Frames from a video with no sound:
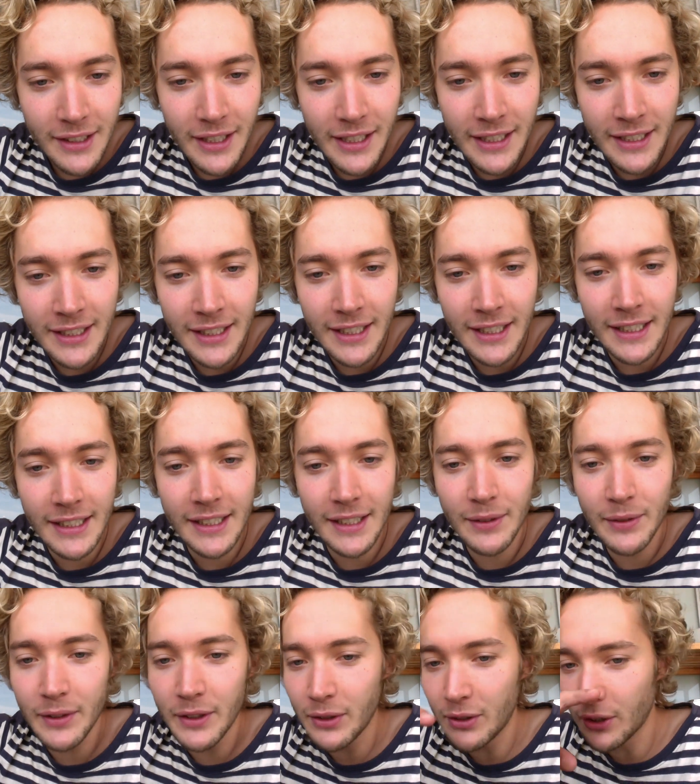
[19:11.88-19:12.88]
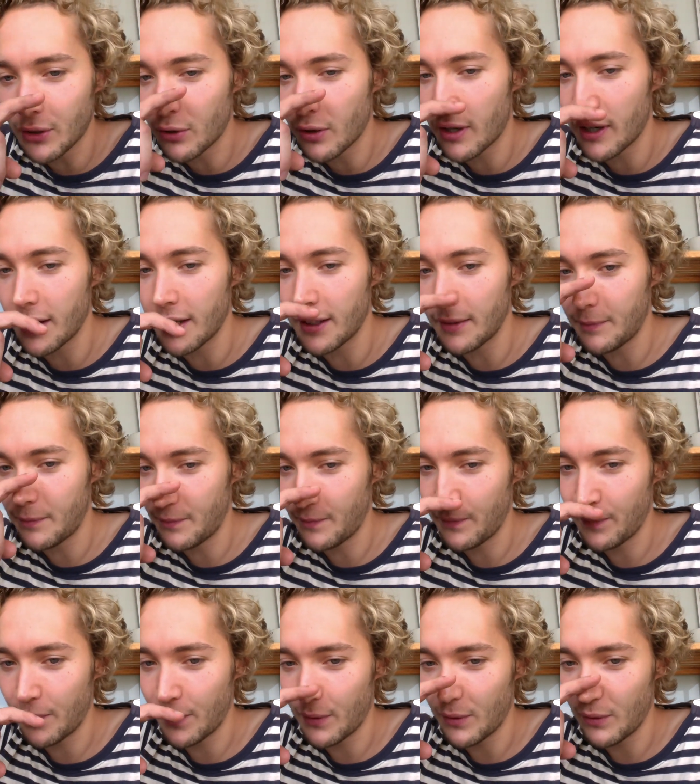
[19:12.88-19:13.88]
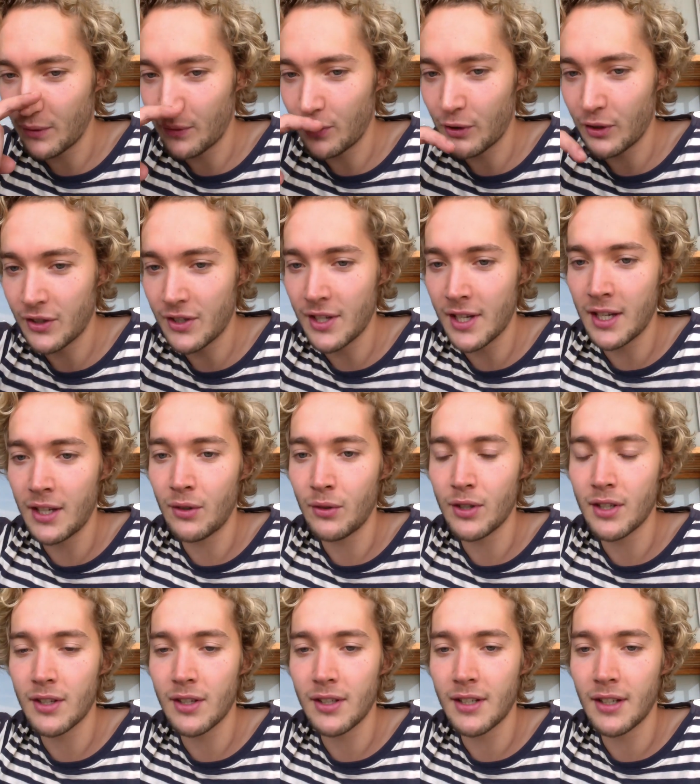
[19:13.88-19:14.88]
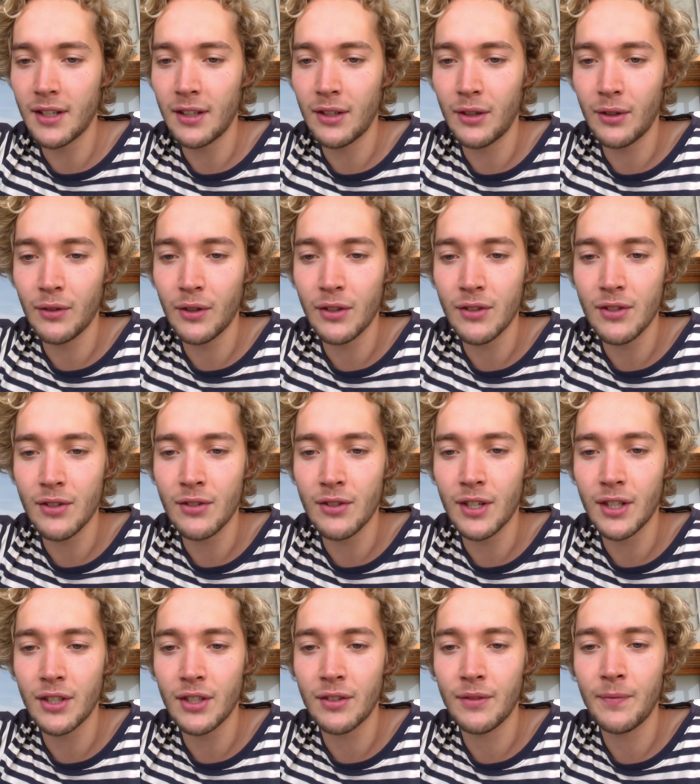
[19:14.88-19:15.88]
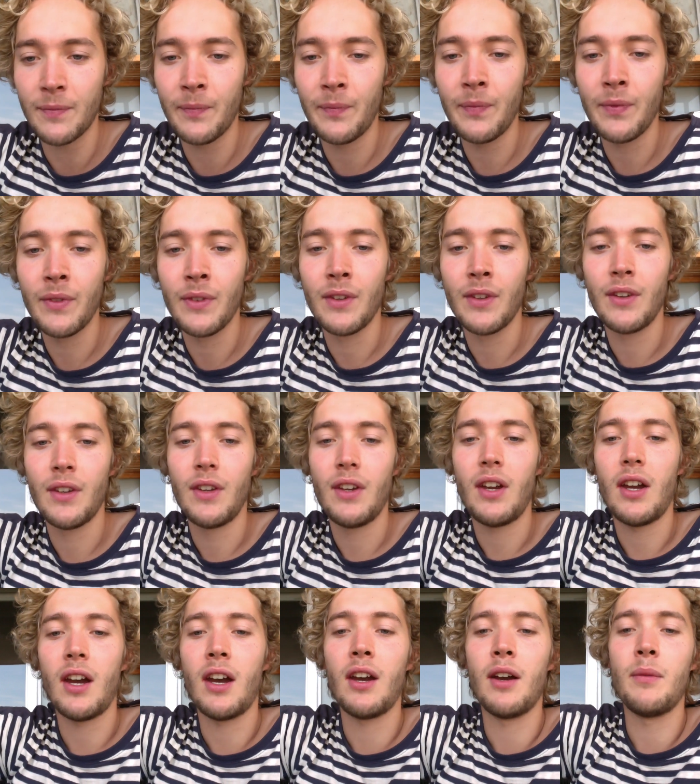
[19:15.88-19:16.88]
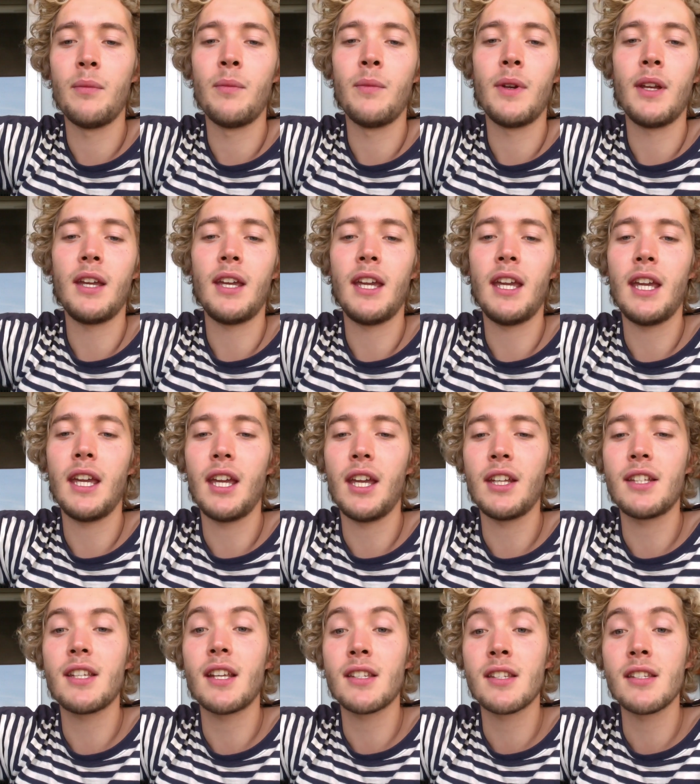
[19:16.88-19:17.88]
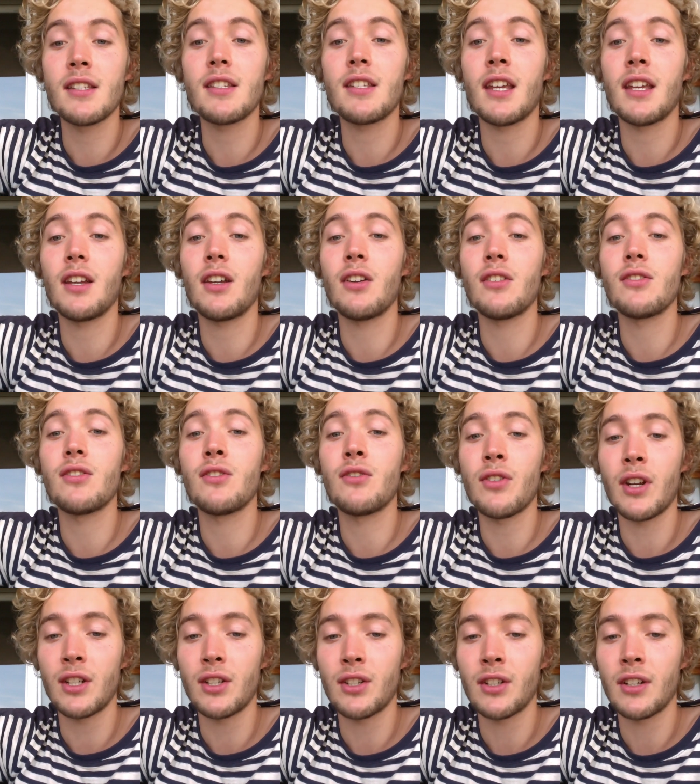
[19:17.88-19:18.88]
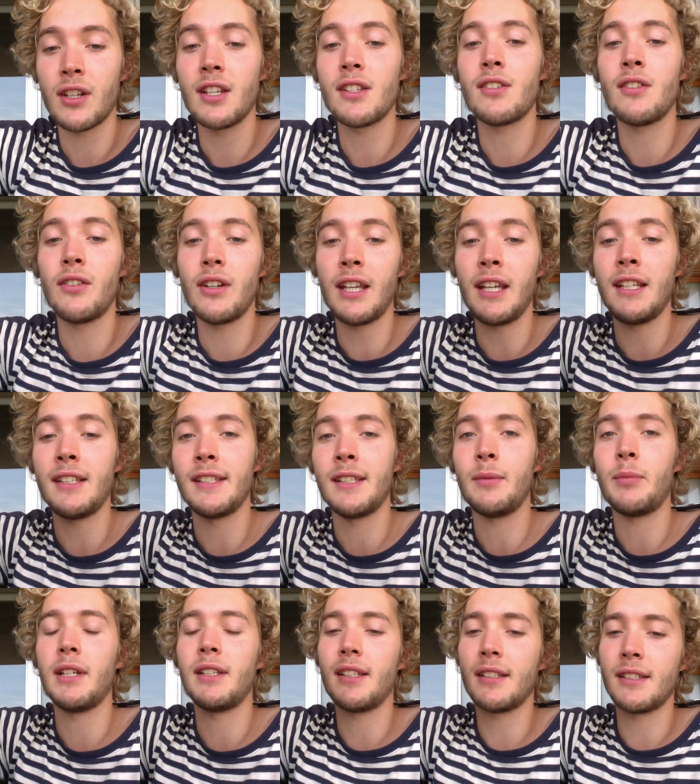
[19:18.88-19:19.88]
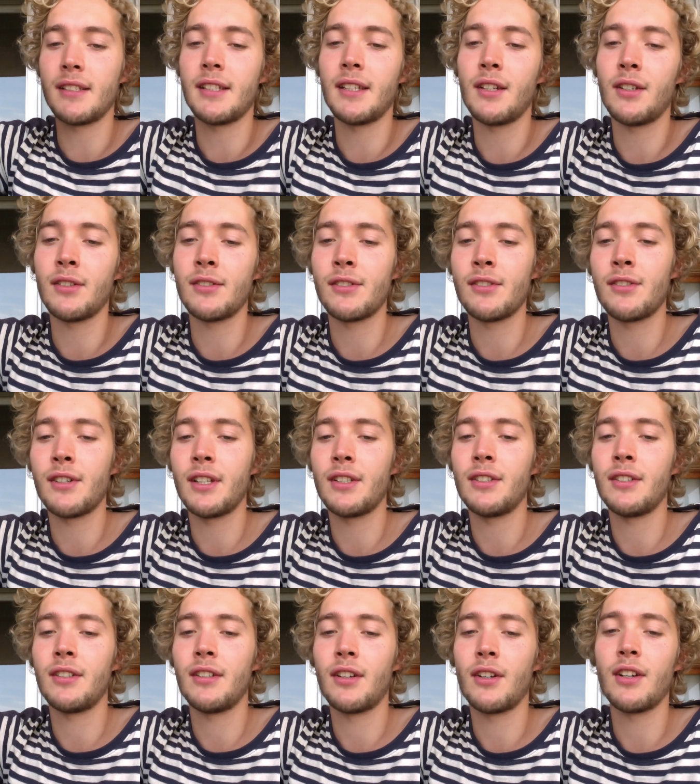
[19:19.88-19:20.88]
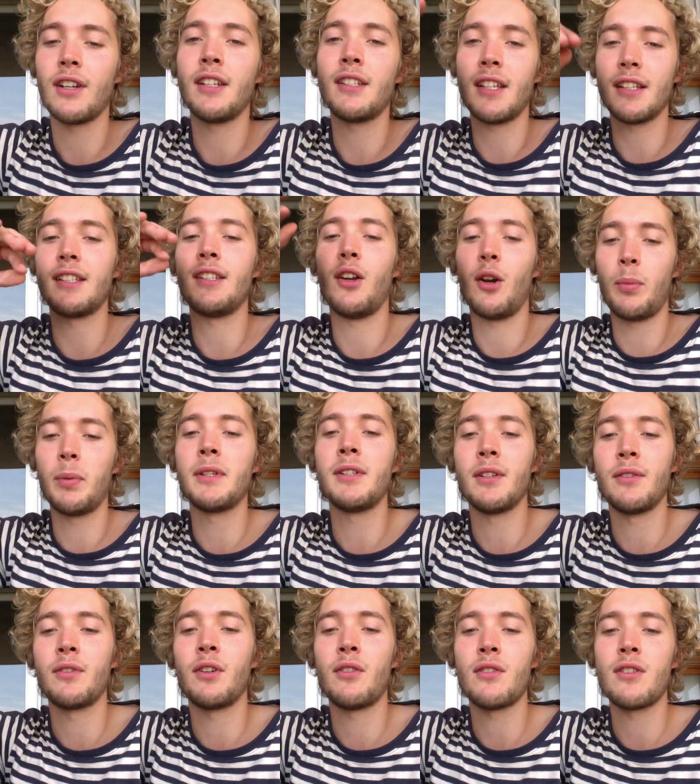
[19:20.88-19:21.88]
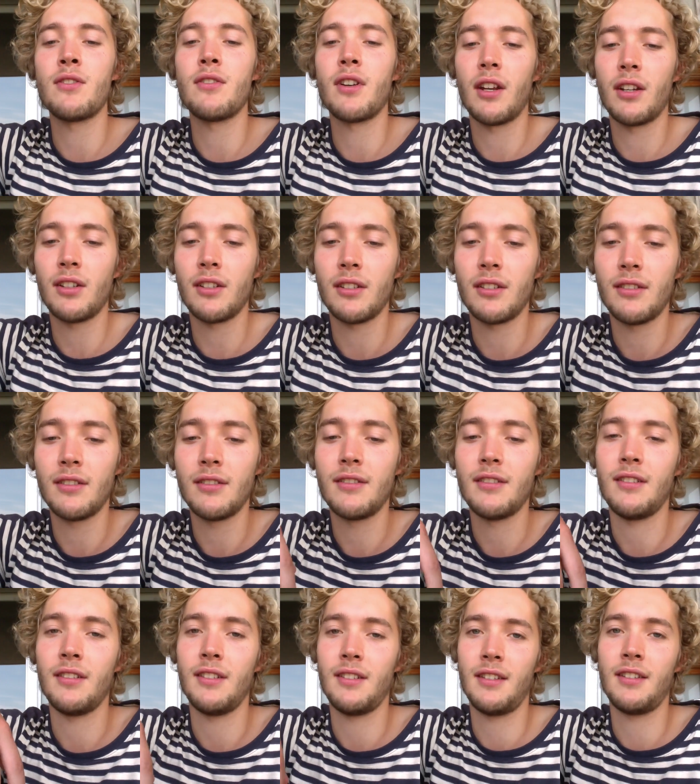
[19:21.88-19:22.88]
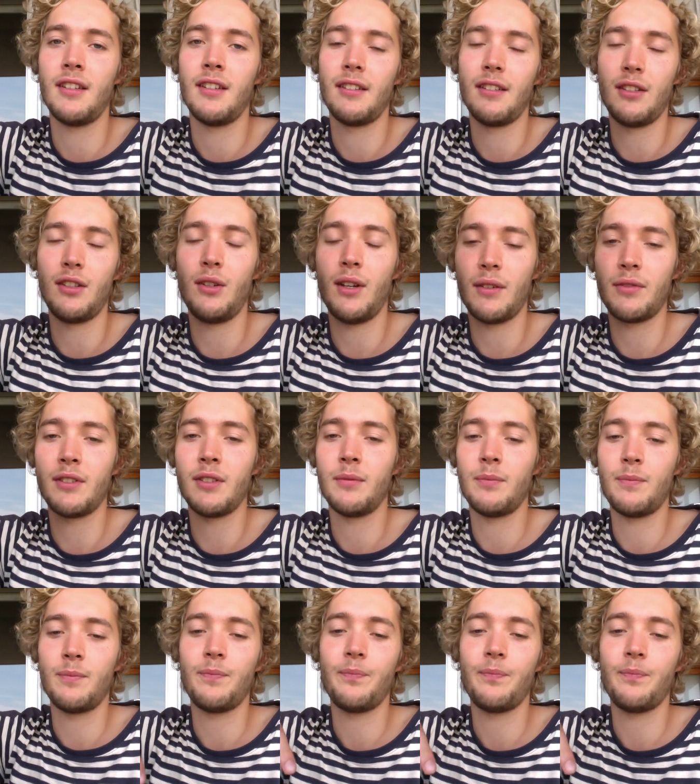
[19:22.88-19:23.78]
Is it easy for you to cry for a scene, or does it take a lot of concentration? It doesn't take concentration. It's not easy, but it doesn't take concentration. It takes the opposite of concentration. You have to